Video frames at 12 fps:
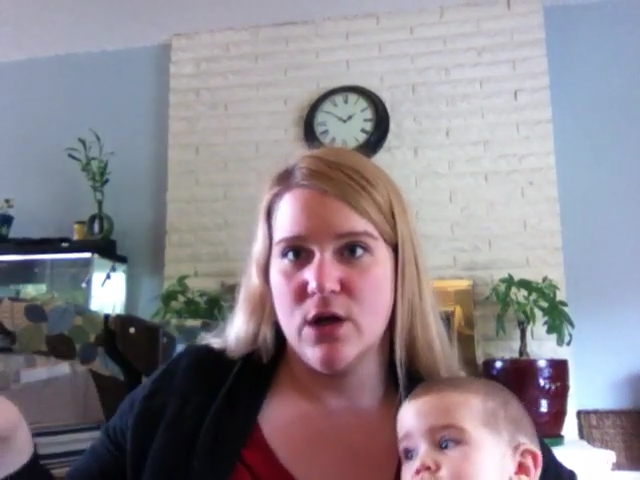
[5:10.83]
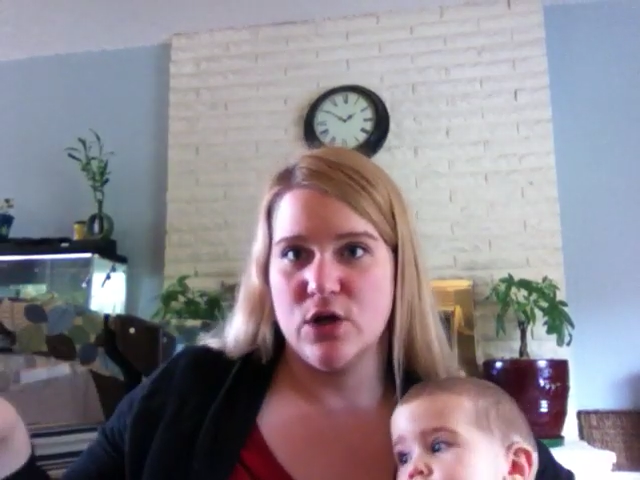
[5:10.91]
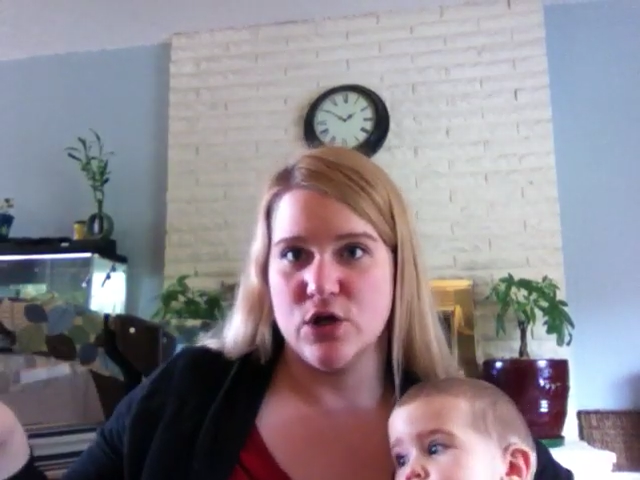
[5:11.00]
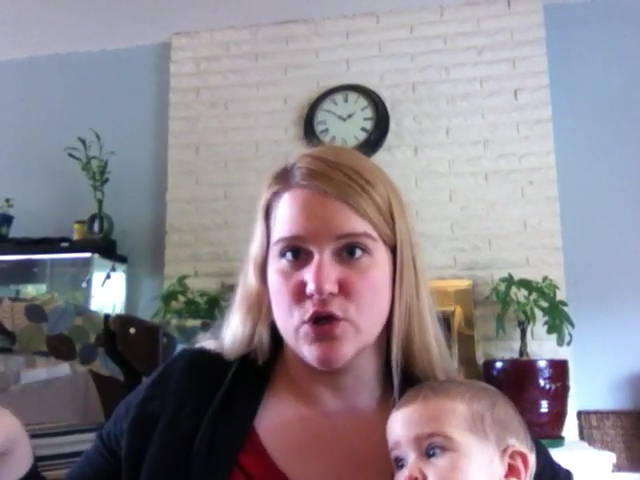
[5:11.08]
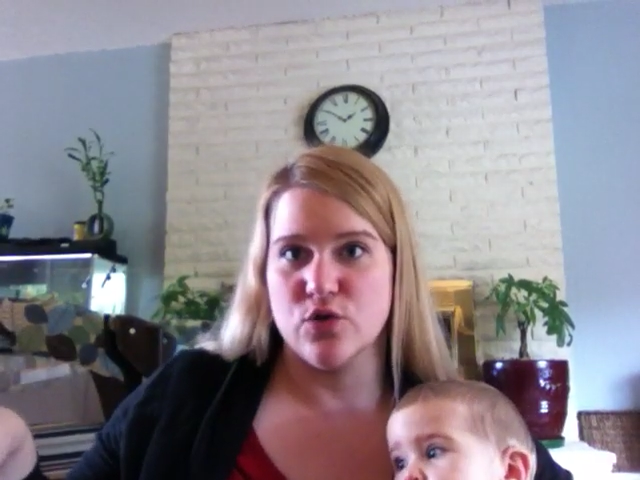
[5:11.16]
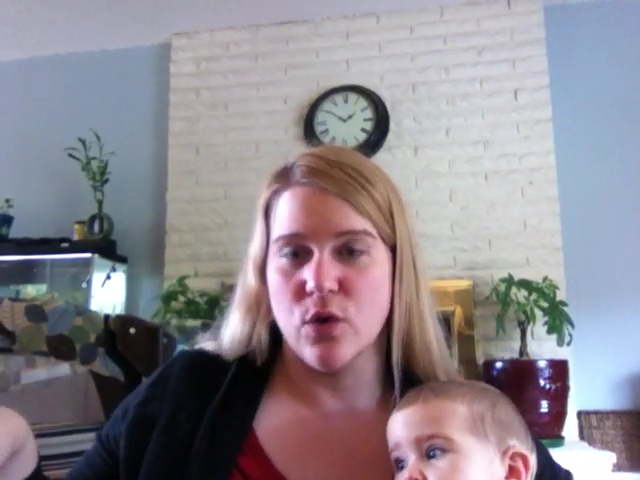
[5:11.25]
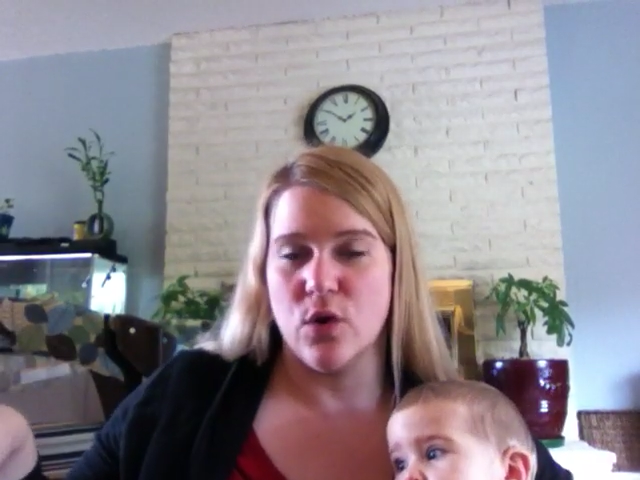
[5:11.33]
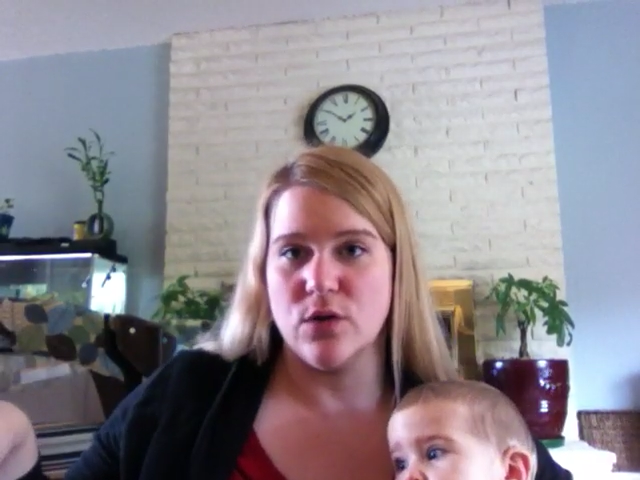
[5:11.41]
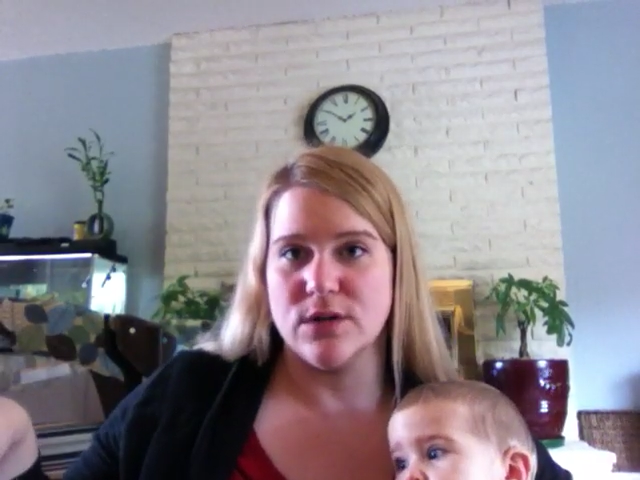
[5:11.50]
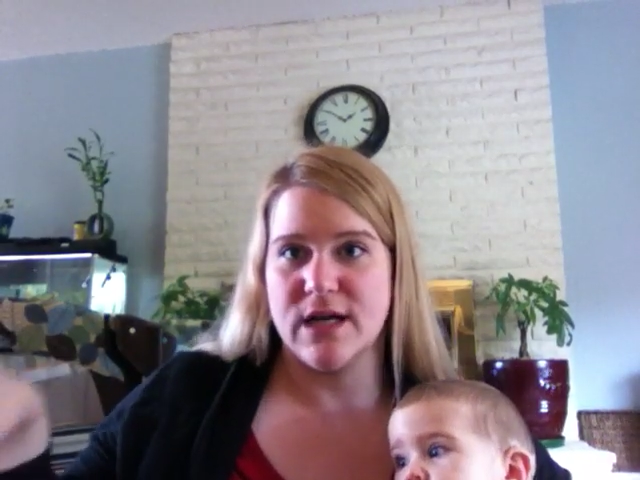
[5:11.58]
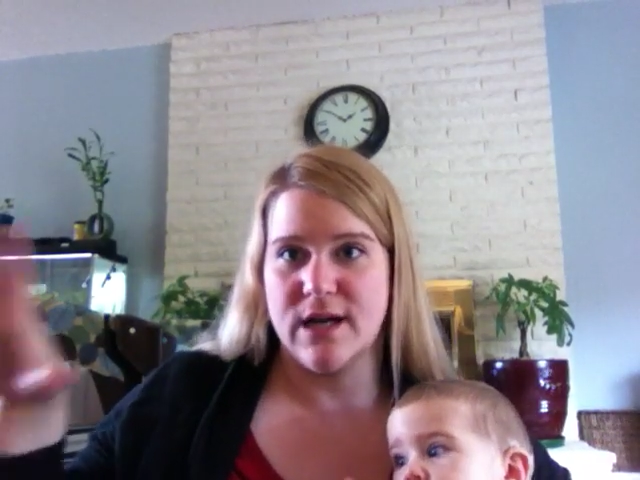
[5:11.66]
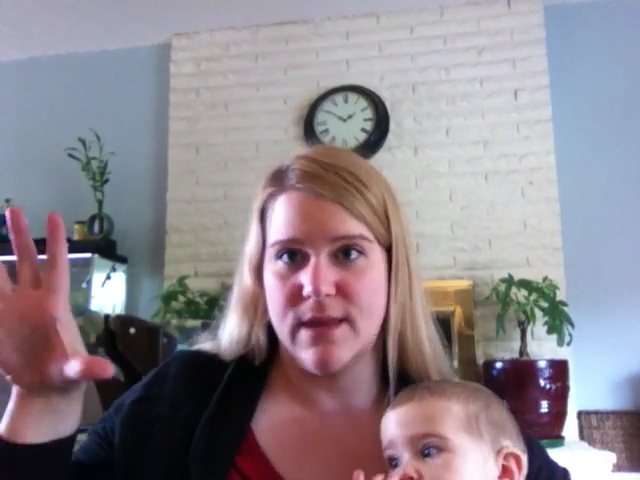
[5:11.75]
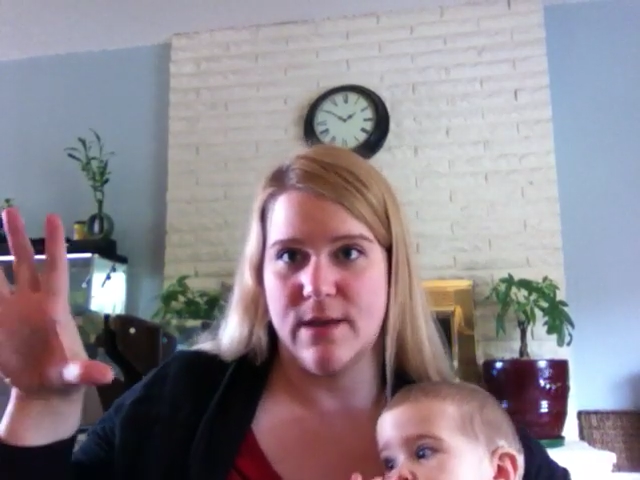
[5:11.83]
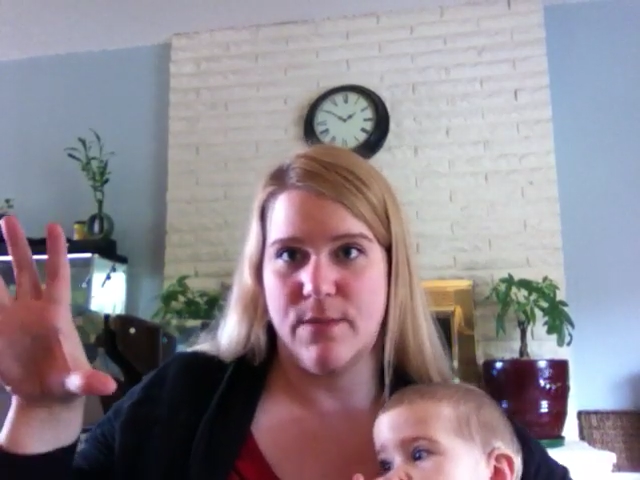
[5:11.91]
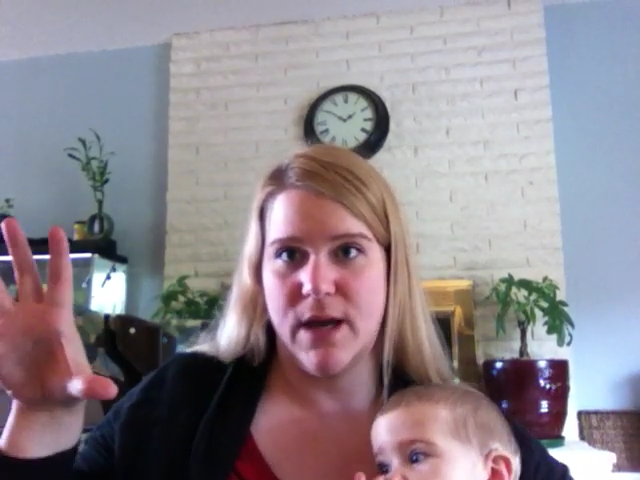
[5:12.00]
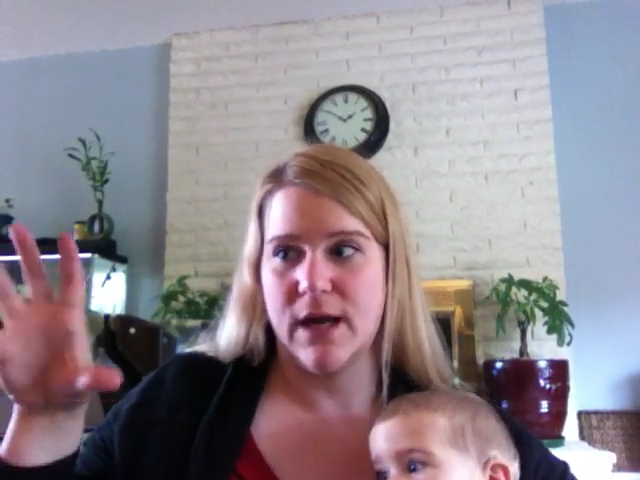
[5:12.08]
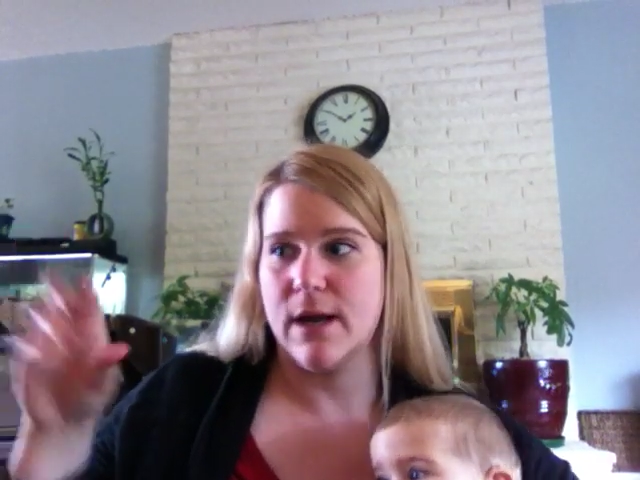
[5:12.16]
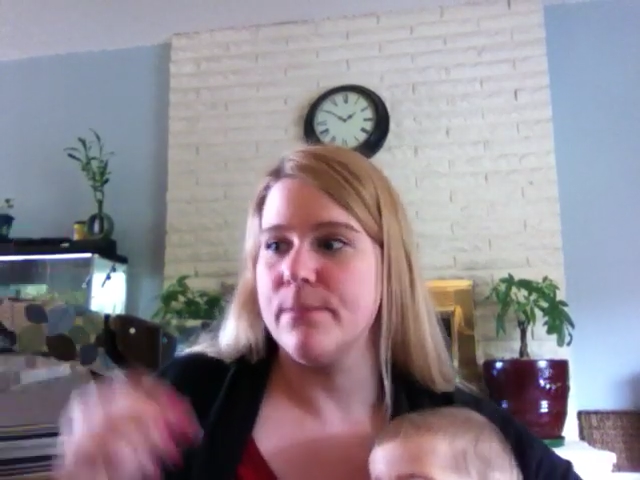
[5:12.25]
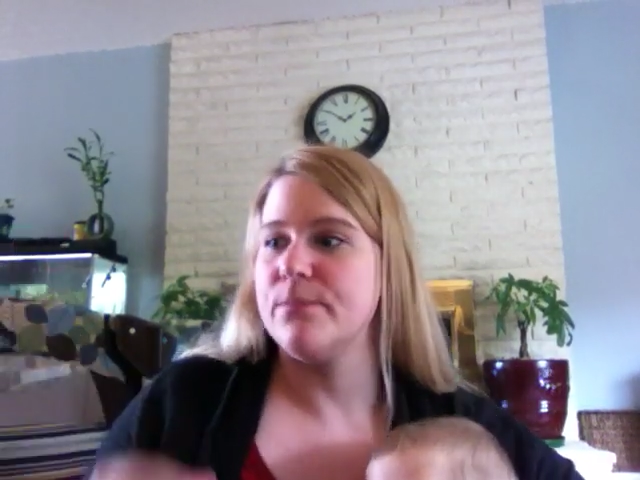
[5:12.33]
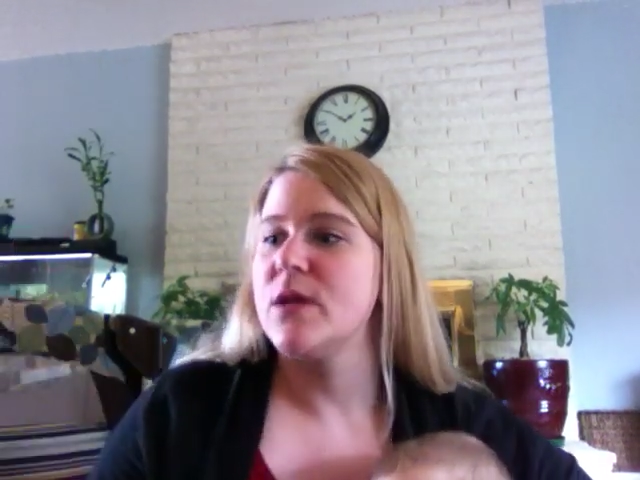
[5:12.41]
controlled and then pick it up.